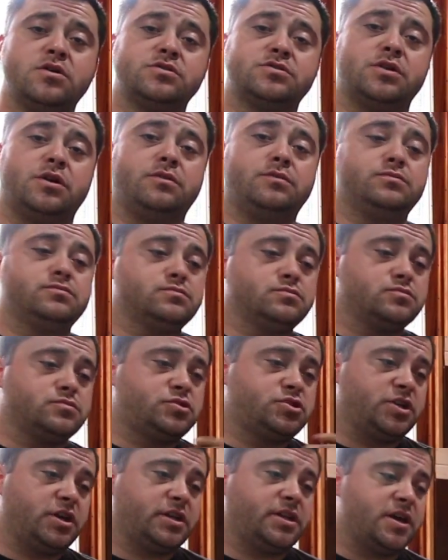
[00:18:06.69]
So
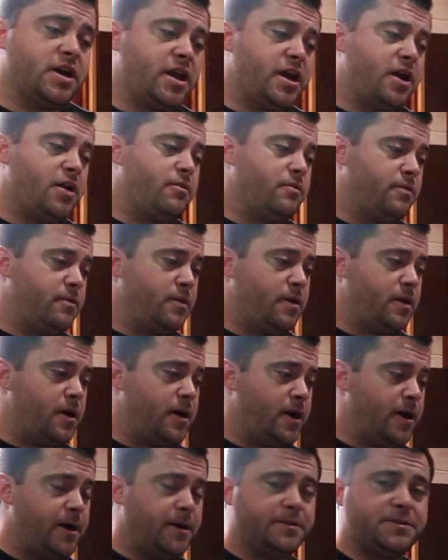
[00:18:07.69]
check that out.
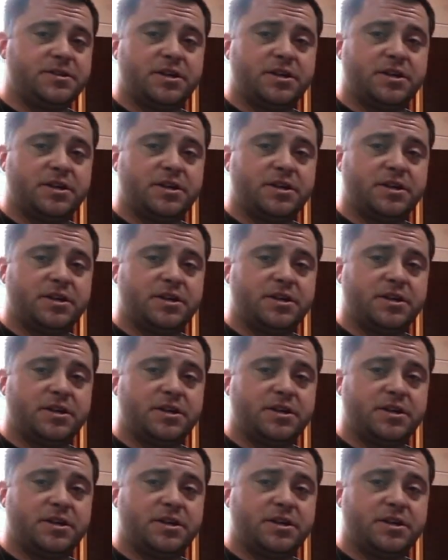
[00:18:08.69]
Uh,